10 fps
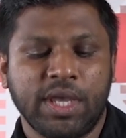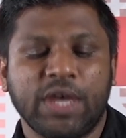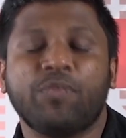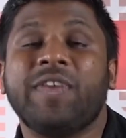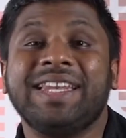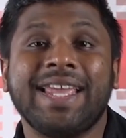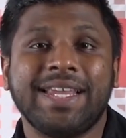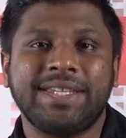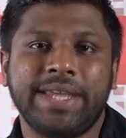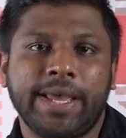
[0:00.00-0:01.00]

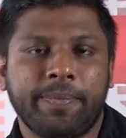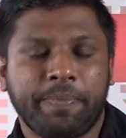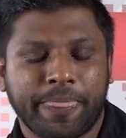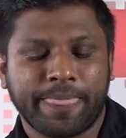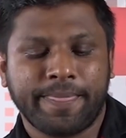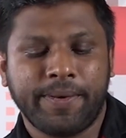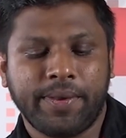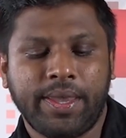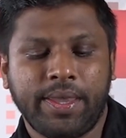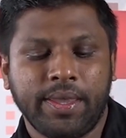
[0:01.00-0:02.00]
Fantasia,
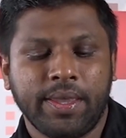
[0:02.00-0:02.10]
okay,